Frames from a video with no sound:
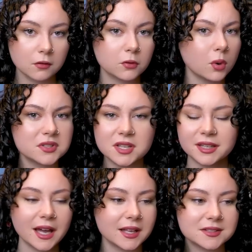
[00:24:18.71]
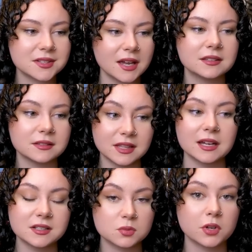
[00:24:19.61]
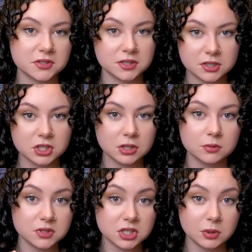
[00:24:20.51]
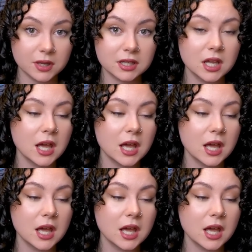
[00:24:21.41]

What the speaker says: Of course, I can't say that that is what Sergio was doing.